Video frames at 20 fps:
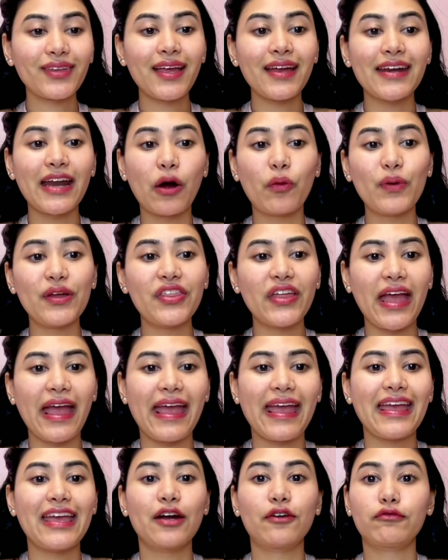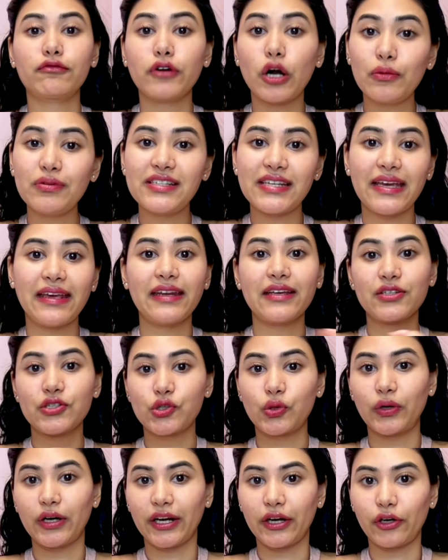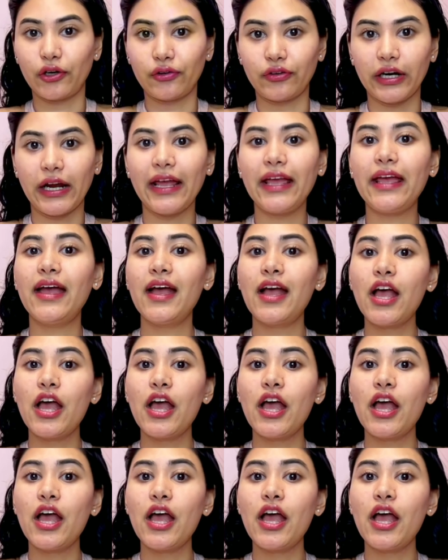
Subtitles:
Now, with a rotated sorted array,